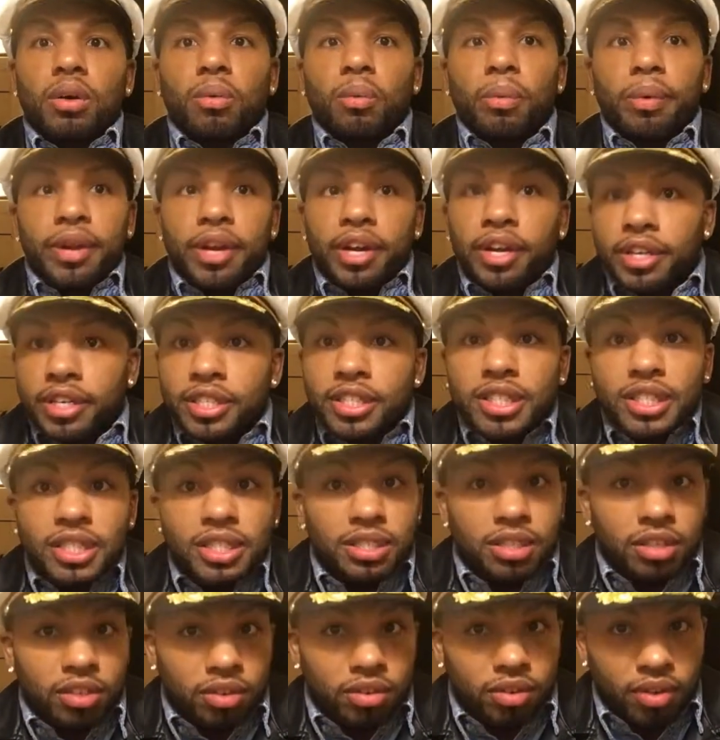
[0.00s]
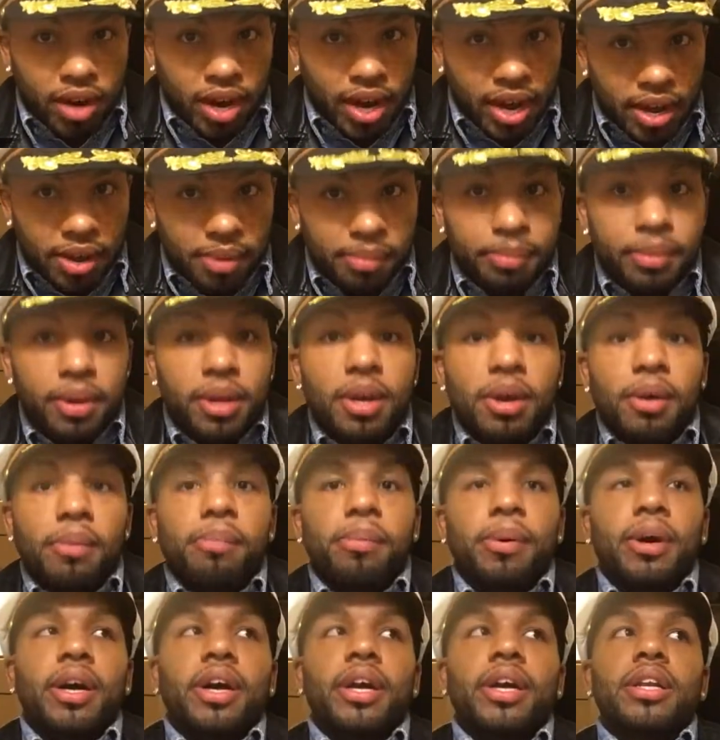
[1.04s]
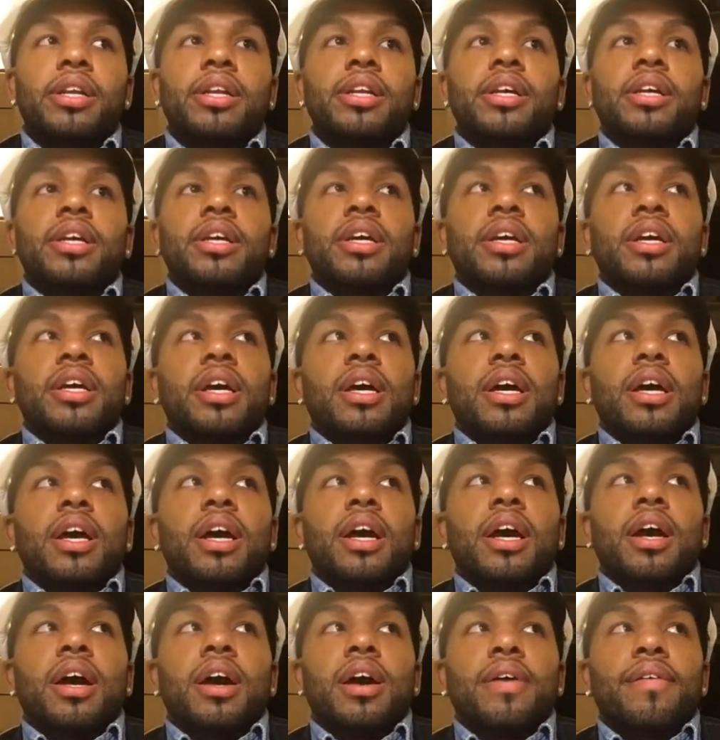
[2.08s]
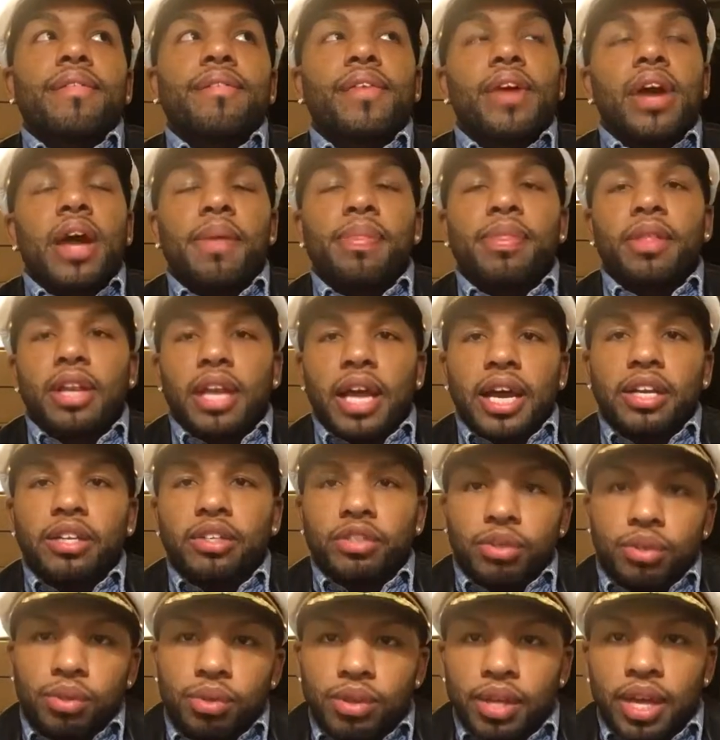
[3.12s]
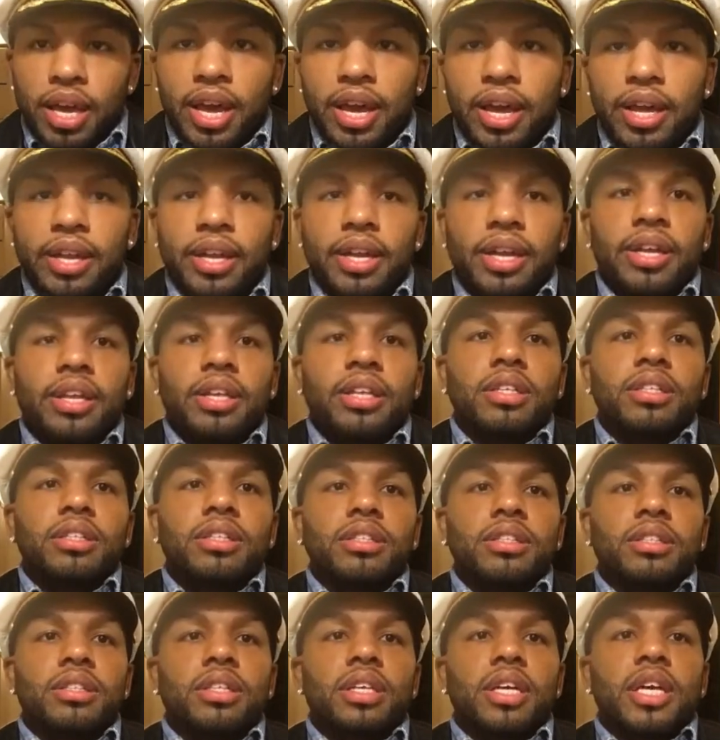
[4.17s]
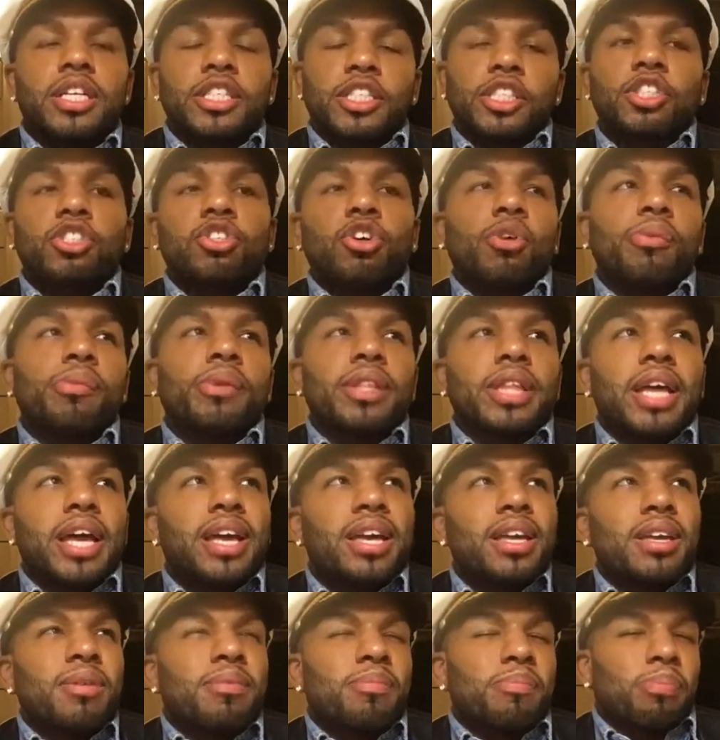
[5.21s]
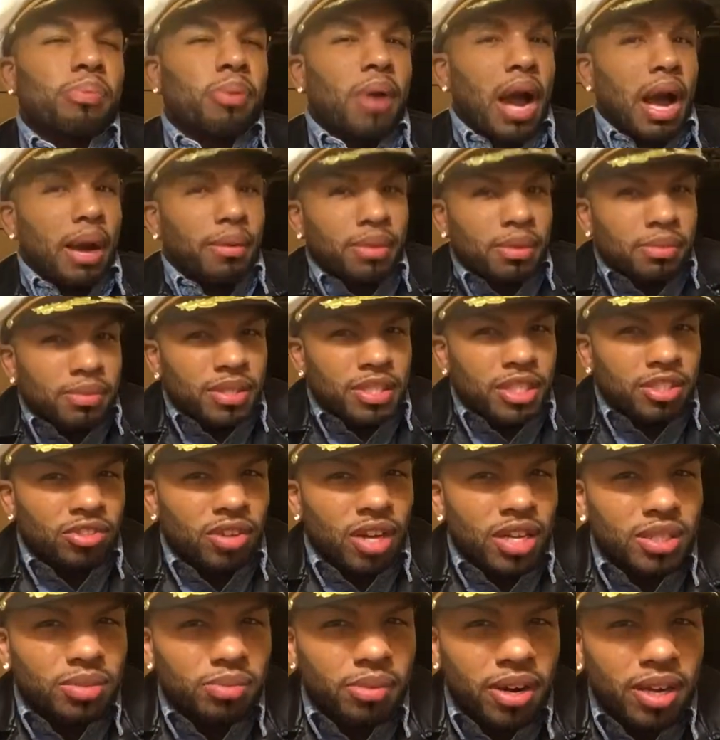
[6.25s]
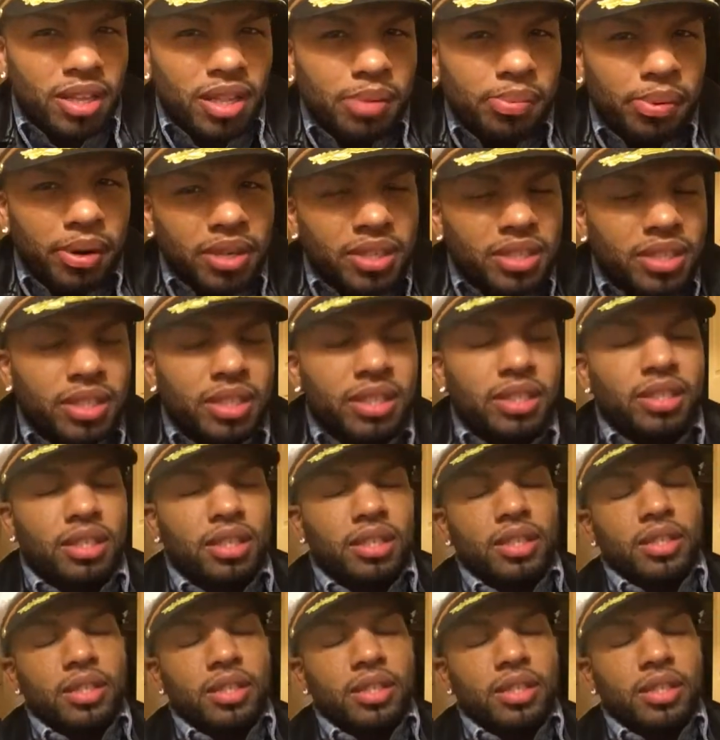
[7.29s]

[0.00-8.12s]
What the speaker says: weird as crap. But for him to, do that, and it just showed me that he probably was a trustworthy person.